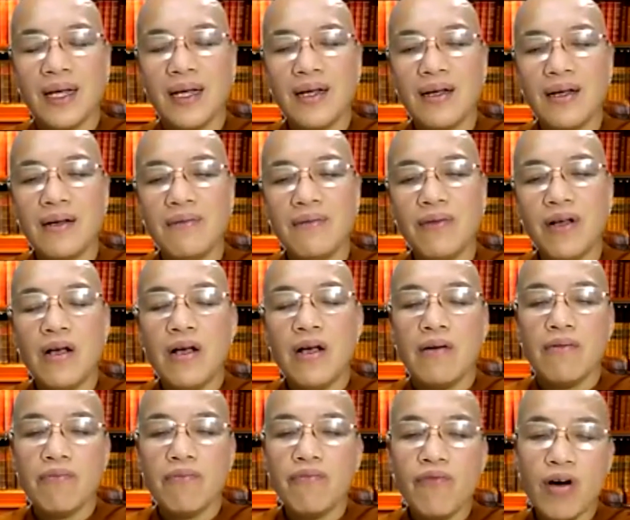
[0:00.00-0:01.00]
Uh,
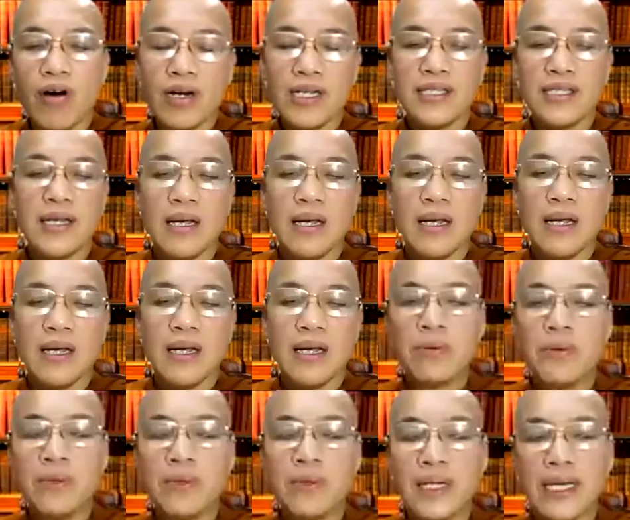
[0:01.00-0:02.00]
for
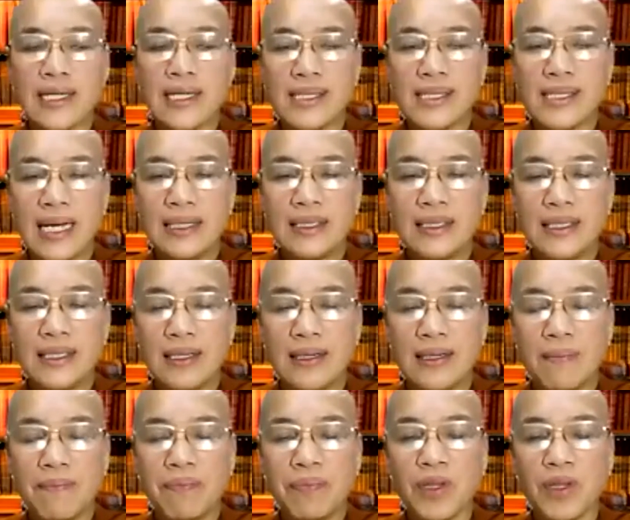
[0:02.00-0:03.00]
example, one rule is
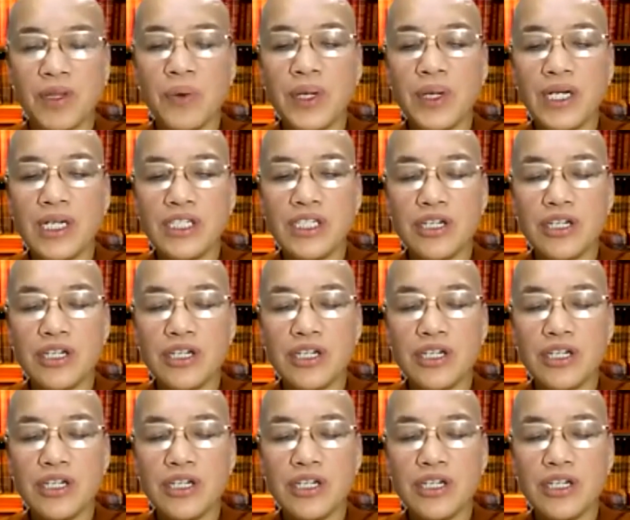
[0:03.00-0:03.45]
that um,